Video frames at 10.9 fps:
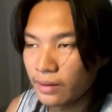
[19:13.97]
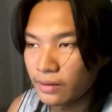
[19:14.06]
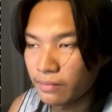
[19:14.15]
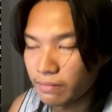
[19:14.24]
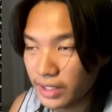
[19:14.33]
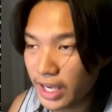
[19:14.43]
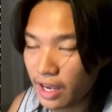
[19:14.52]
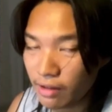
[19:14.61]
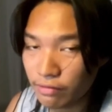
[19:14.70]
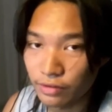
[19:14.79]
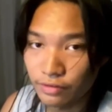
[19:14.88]
be
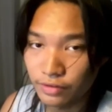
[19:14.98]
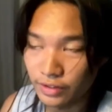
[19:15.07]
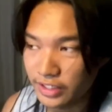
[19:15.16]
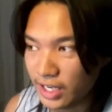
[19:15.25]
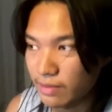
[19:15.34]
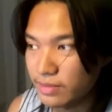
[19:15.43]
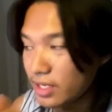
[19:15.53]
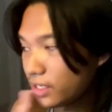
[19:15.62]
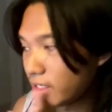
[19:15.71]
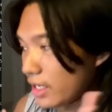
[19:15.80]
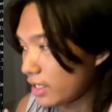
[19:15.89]
helpful for times
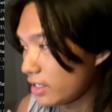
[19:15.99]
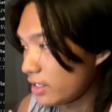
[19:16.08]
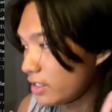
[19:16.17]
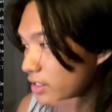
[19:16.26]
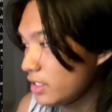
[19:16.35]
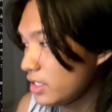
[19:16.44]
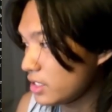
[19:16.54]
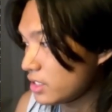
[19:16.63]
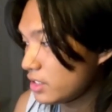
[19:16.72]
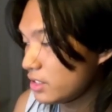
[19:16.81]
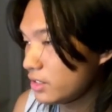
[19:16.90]
like these.